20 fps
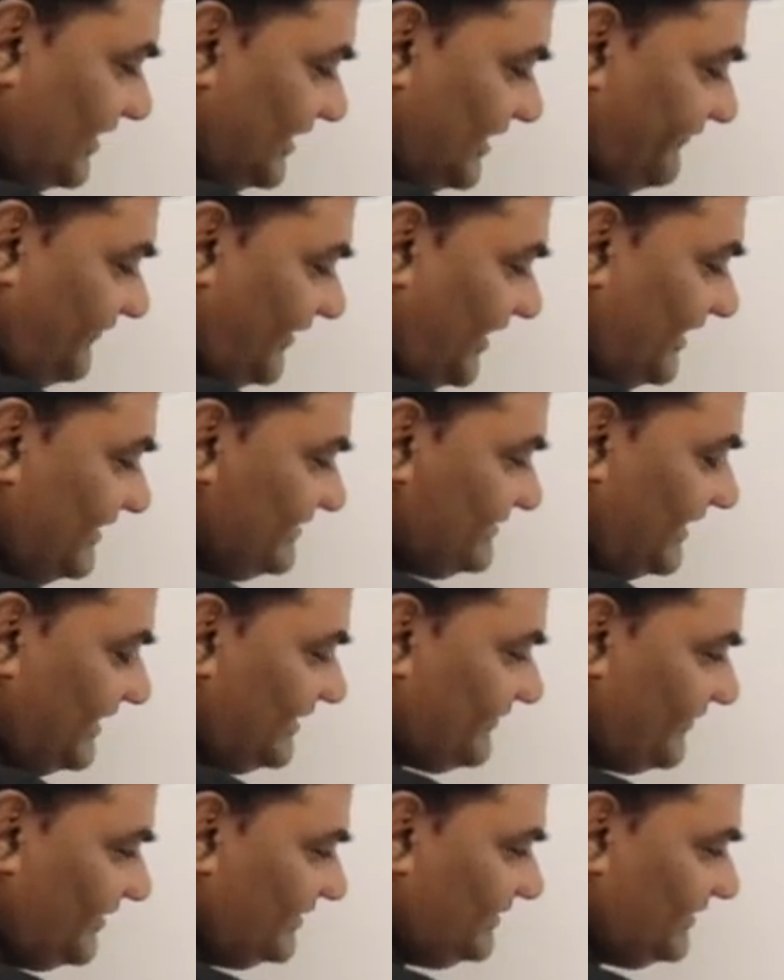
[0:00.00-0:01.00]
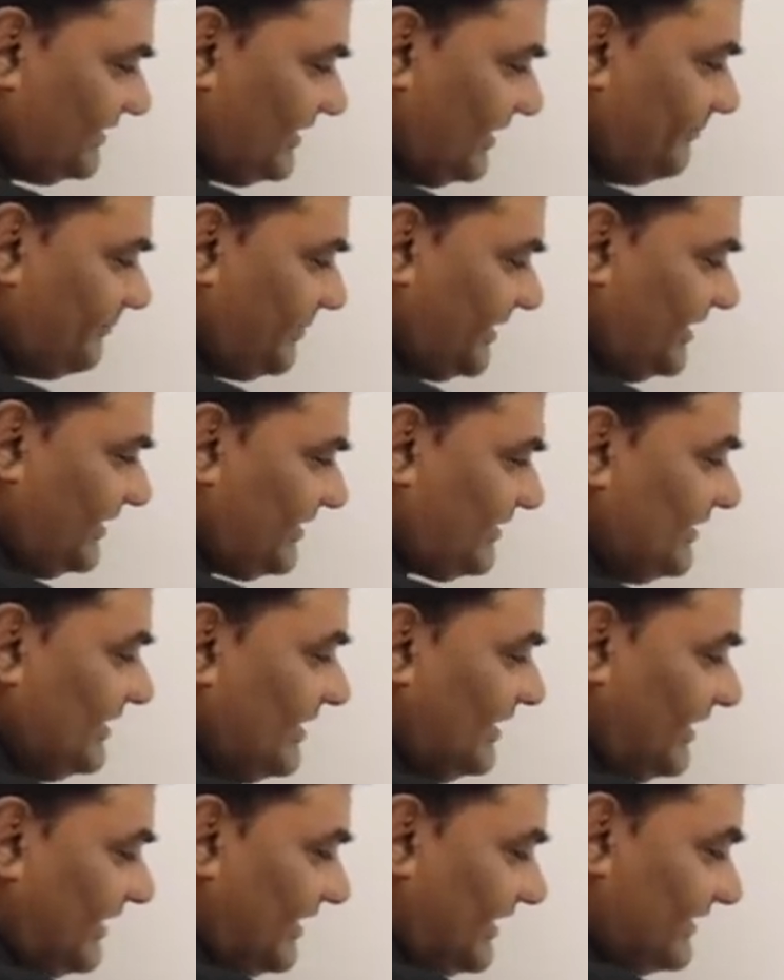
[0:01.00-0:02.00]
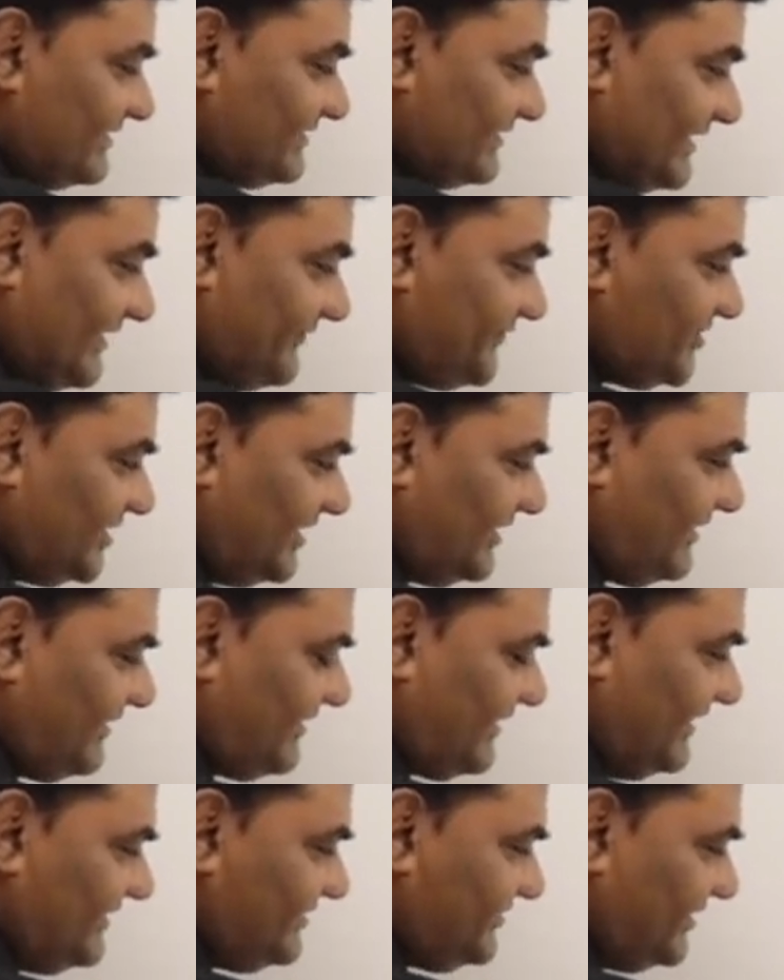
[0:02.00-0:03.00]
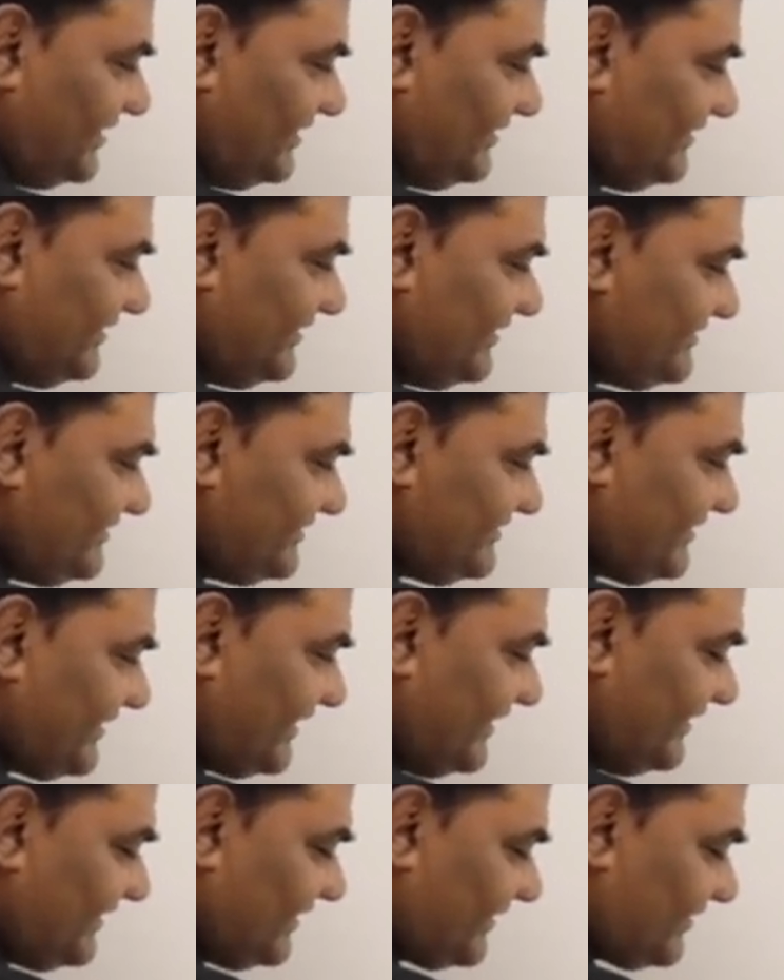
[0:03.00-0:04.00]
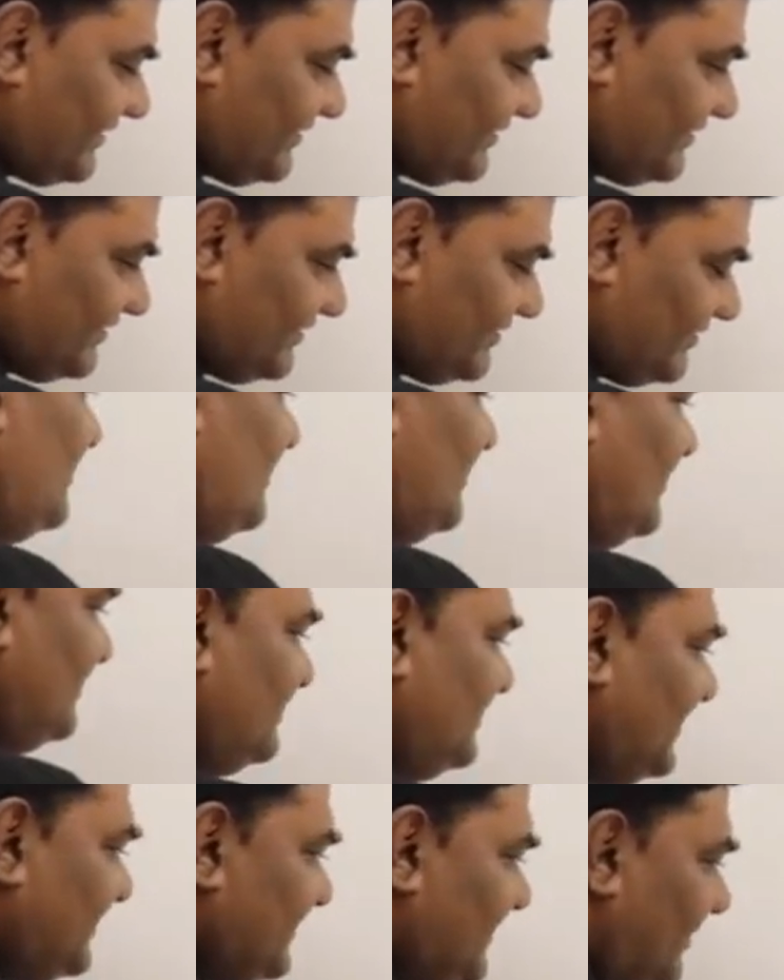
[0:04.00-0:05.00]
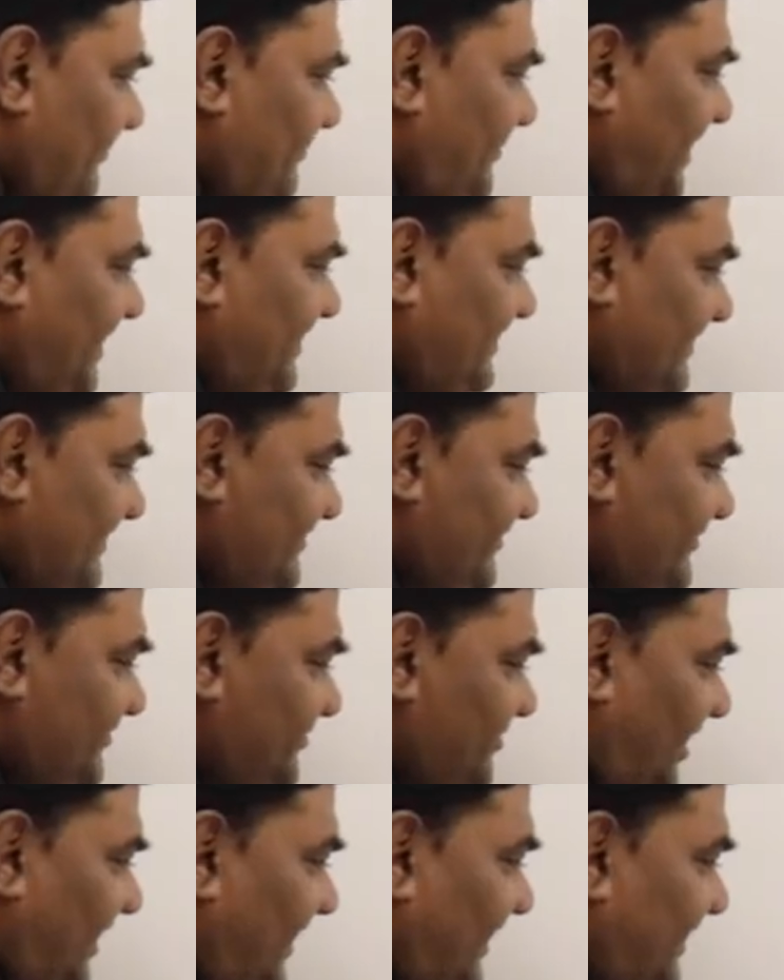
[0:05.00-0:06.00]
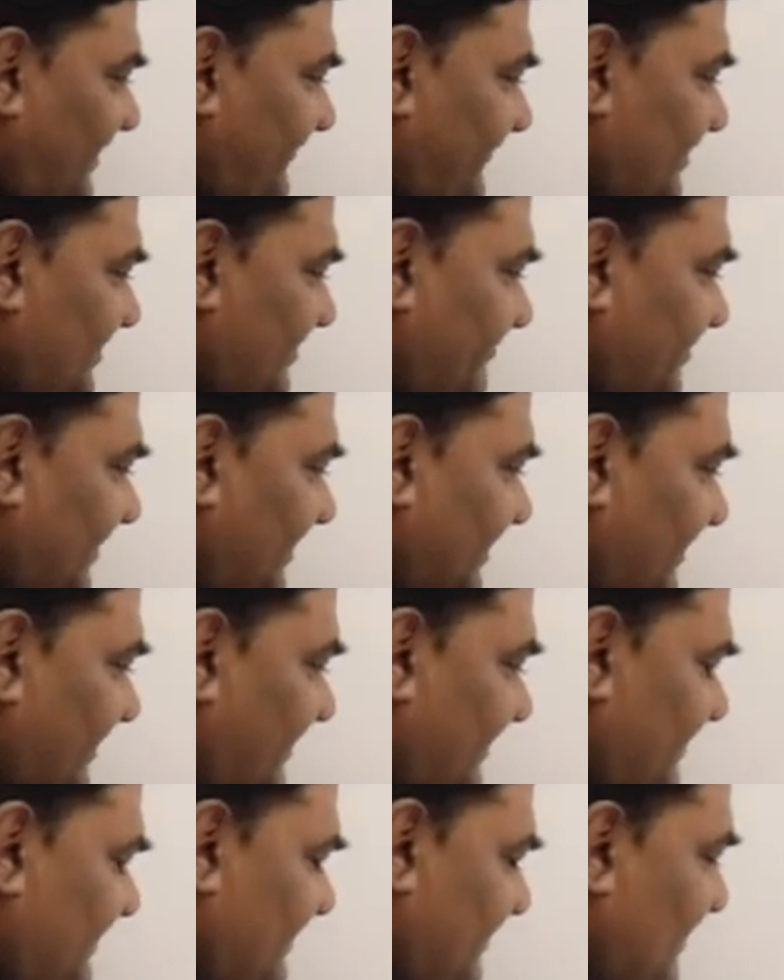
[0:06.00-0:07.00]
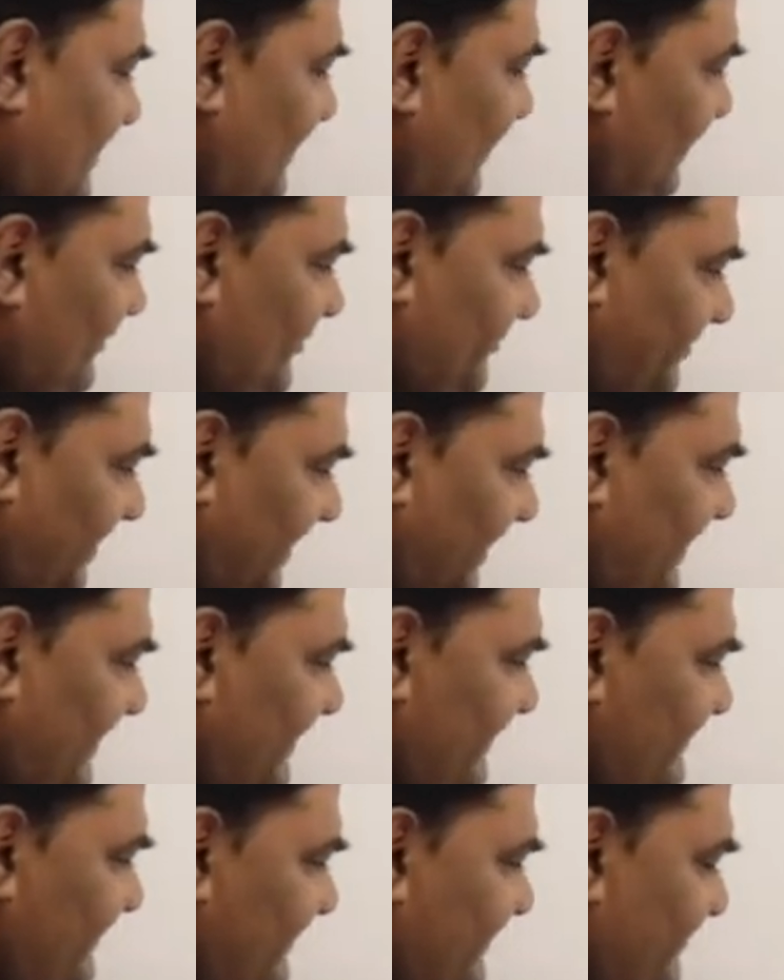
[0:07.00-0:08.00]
If I is at 1, compare its left child and right child. This is greater. Then compare this child with the parent. So parent is